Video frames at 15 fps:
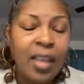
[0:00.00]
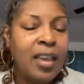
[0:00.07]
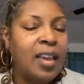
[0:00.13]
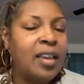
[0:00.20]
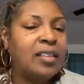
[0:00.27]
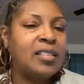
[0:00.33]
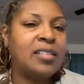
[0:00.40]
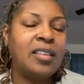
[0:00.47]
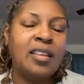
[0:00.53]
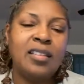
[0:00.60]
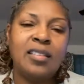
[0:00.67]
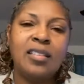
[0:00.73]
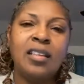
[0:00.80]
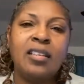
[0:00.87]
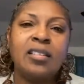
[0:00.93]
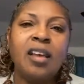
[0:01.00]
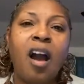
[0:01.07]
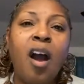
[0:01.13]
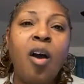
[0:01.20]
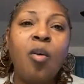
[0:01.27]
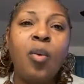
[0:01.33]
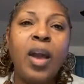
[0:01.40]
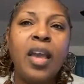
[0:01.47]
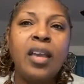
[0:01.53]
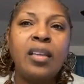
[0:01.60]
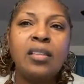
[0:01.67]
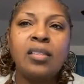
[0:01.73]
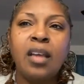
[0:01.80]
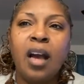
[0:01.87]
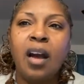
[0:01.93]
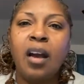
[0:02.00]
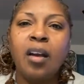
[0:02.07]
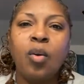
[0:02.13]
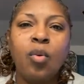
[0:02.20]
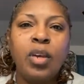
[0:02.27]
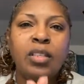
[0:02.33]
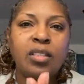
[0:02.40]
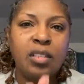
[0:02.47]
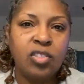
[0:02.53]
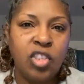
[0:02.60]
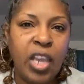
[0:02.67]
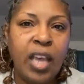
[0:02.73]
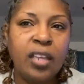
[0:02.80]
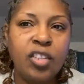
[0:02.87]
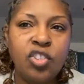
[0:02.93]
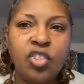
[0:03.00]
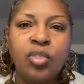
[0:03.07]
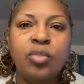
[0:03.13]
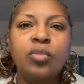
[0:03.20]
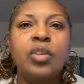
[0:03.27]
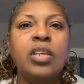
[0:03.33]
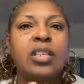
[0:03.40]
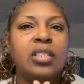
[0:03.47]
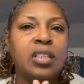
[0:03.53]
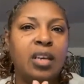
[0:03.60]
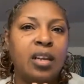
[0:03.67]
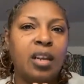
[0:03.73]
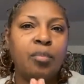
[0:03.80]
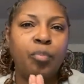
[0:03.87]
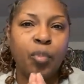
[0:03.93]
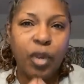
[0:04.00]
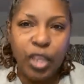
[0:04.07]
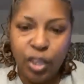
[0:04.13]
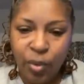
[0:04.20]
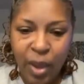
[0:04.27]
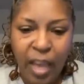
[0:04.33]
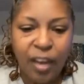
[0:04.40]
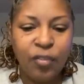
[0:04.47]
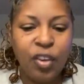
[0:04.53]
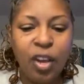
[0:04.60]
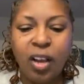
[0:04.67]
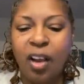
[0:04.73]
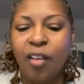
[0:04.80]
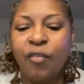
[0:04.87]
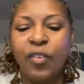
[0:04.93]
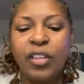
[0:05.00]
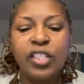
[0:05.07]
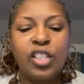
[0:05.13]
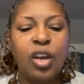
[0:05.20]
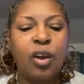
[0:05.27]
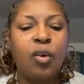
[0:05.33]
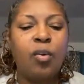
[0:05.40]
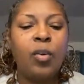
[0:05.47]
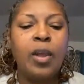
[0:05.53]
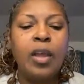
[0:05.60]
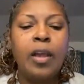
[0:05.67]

It's always going to challenge you. It's going to bring you out of your comfort zone.